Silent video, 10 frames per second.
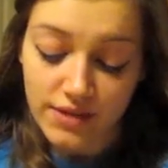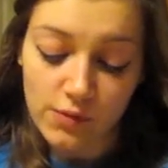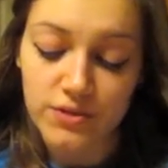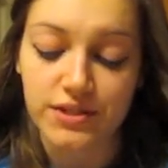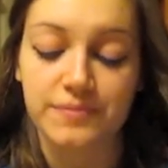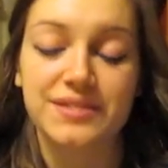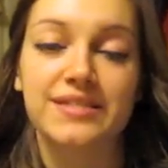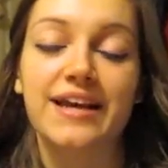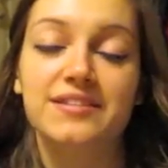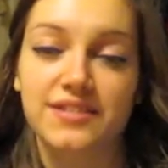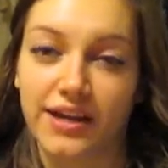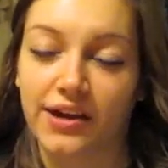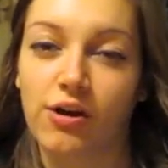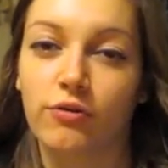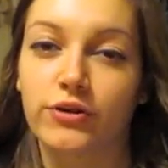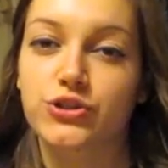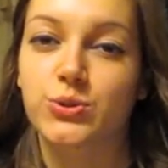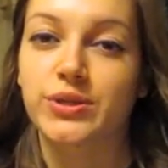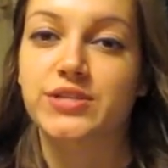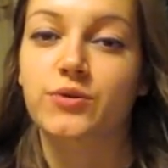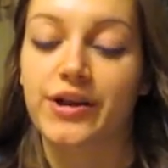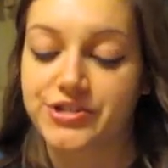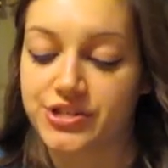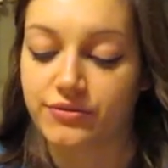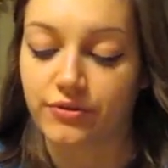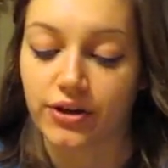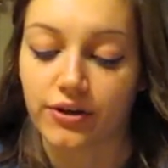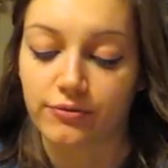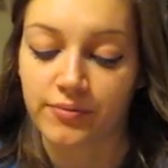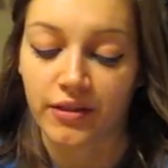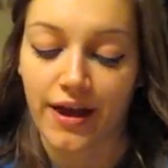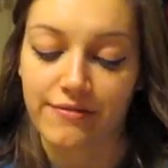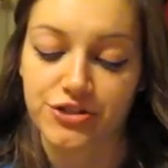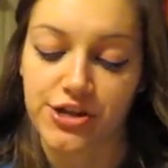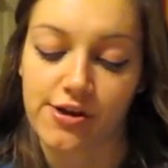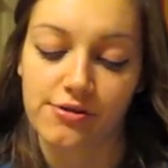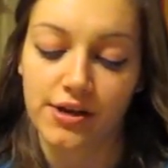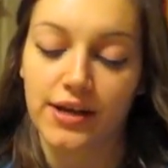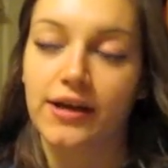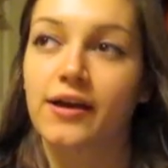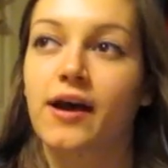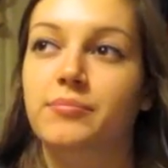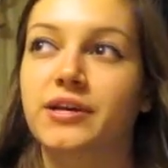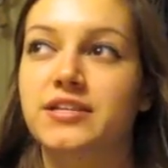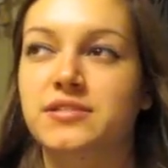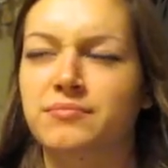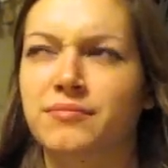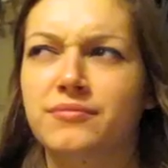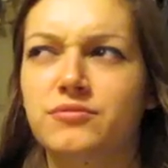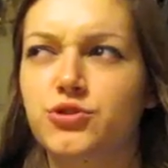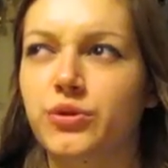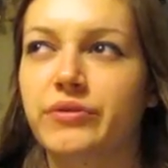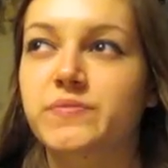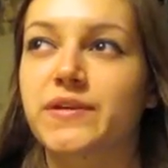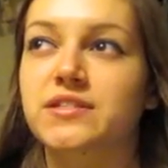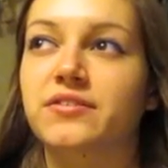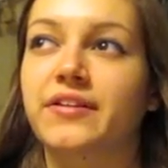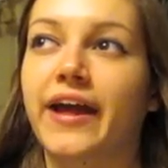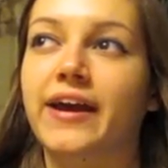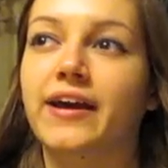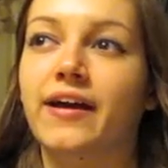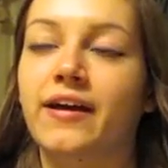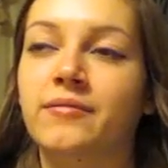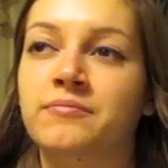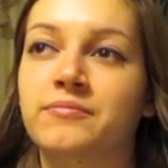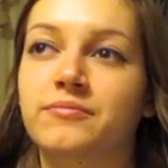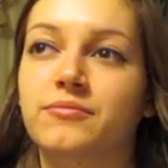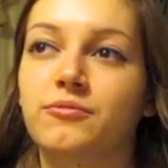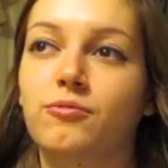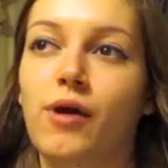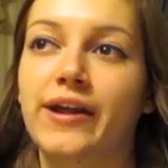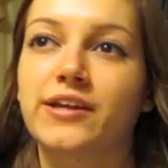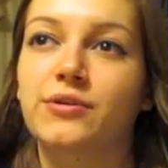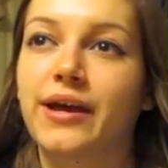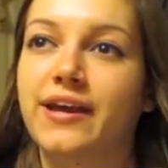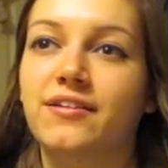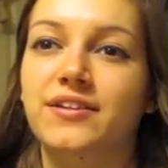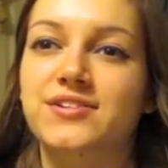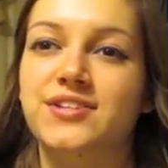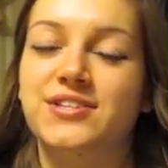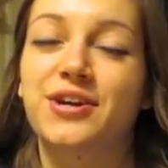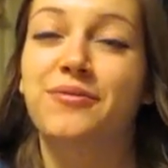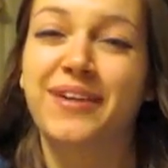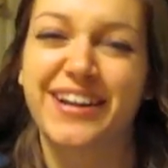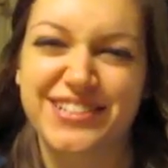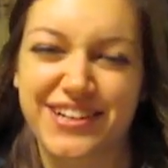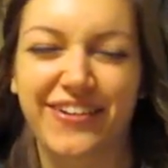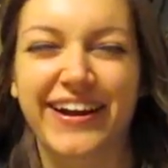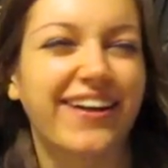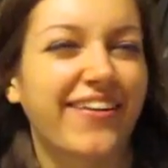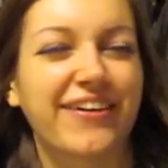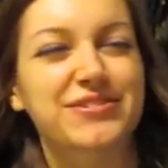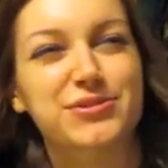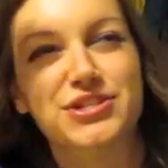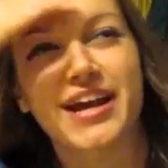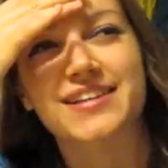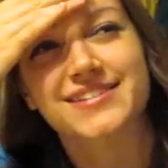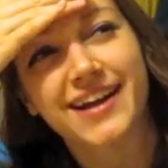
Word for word: was obsessing over Julie's question for her from the live show, because Julie was basically like, um, why do you hate Elissa so much? Oh wait, no, that was what she asked